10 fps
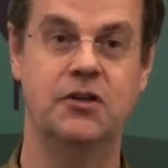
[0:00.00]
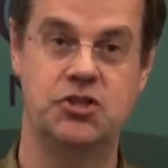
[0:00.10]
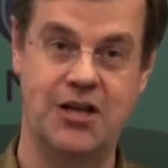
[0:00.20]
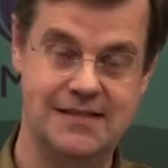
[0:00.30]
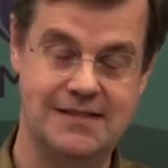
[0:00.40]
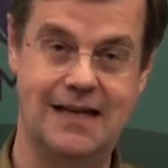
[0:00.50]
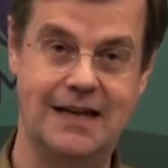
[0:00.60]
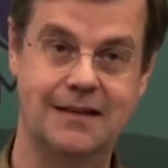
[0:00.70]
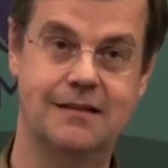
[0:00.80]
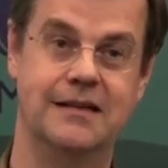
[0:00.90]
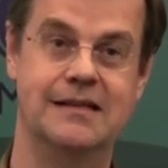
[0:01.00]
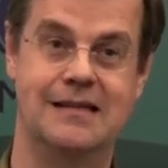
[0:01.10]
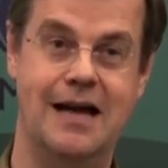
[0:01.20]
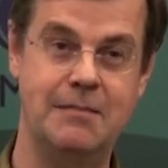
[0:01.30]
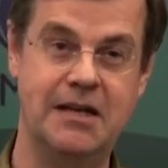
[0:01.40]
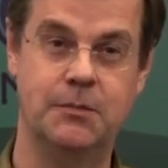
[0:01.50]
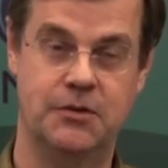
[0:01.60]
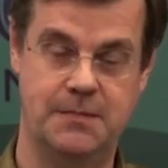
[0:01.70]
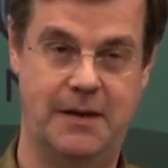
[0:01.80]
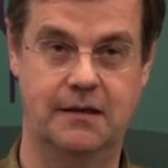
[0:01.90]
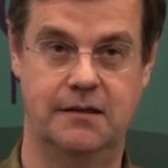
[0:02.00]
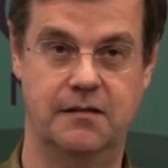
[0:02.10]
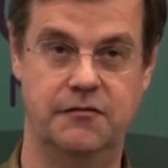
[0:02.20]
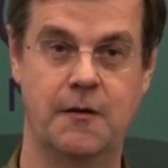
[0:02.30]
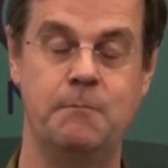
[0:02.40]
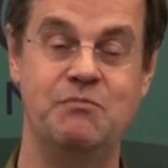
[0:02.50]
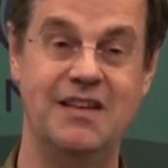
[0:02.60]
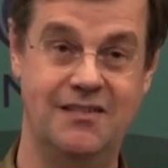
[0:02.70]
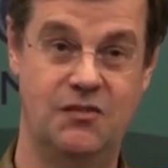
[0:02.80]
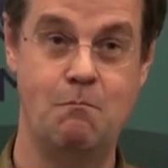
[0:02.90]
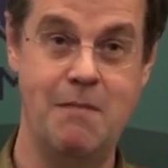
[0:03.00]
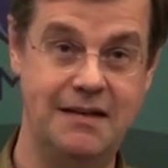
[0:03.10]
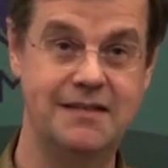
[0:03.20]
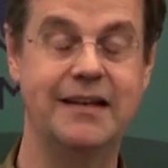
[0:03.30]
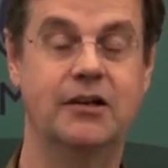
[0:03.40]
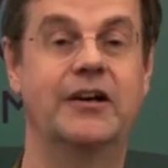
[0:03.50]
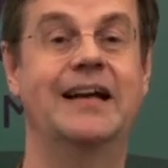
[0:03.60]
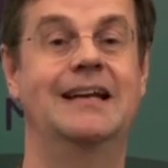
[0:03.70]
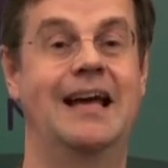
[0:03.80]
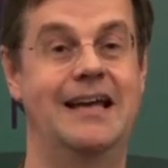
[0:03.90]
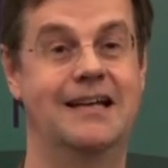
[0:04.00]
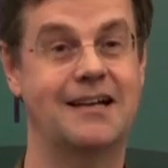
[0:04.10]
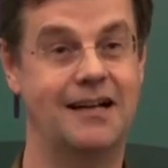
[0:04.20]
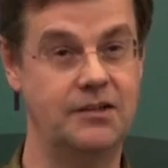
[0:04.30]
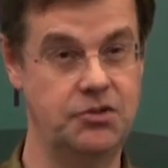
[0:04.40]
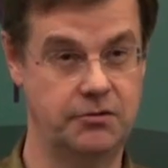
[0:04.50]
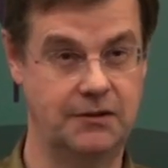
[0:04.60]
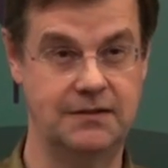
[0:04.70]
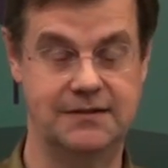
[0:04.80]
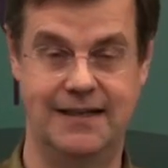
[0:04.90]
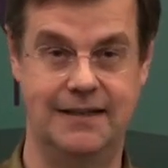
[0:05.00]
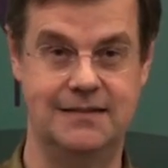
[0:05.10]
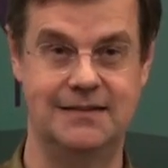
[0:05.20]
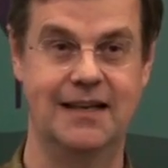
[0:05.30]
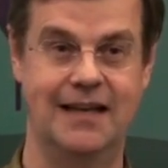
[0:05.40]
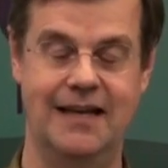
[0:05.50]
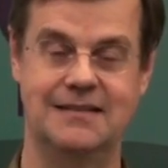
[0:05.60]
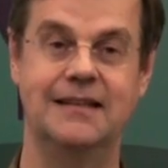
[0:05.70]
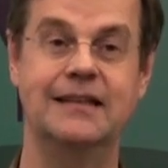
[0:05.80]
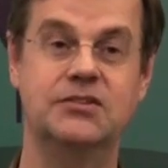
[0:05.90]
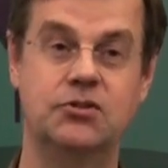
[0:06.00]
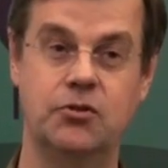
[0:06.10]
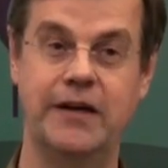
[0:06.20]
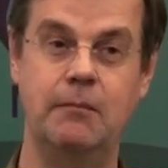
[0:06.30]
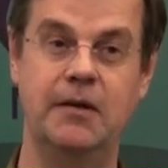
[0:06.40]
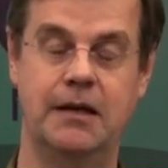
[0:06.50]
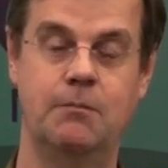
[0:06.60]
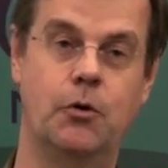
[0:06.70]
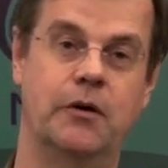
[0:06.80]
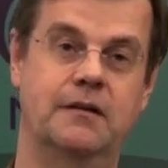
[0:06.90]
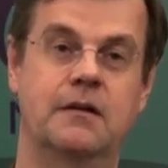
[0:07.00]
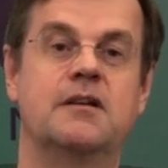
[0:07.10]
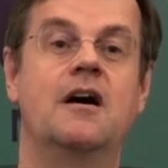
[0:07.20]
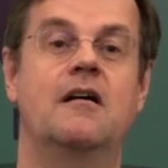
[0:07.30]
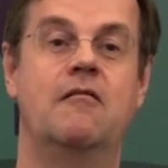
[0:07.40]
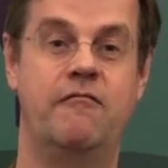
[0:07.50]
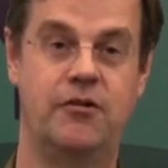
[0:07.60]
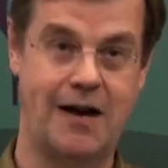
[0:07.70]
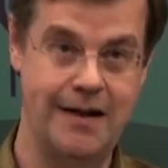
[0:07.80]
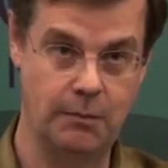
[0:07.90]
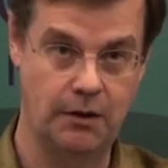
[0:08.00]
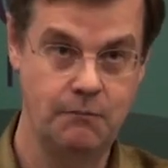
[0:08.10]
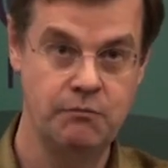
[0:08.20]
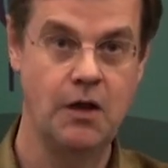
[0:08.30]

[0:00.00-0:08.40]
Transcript: just like the Islamic perspective is meant here in a cultural sense as an extremely important variable